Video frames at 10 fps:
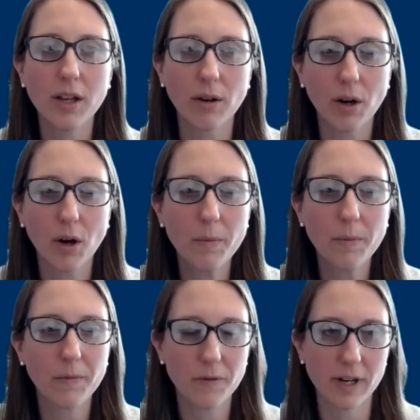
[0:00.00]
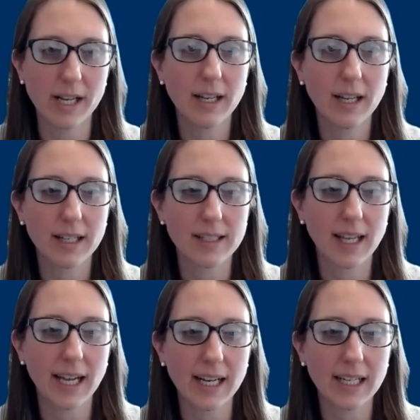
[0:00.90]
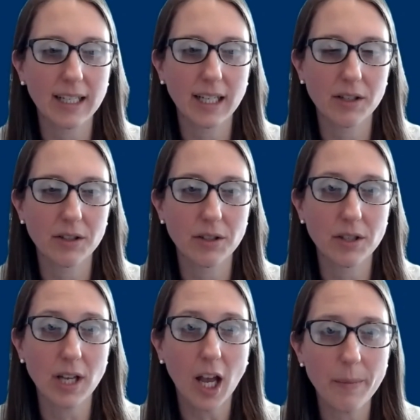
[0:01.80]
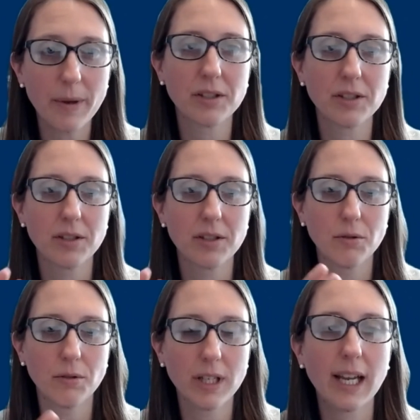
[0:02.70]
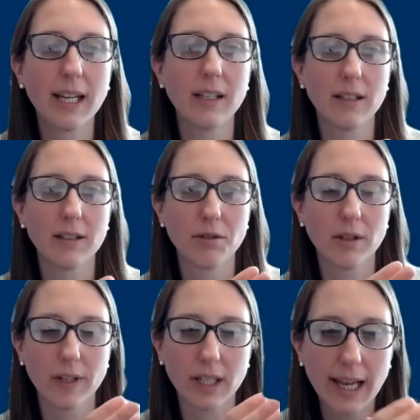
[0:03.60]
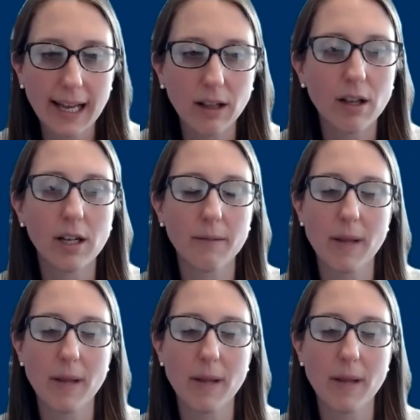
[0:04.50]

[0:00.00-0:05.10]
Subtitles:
our hope for it is that it can help us create sort of a catalog,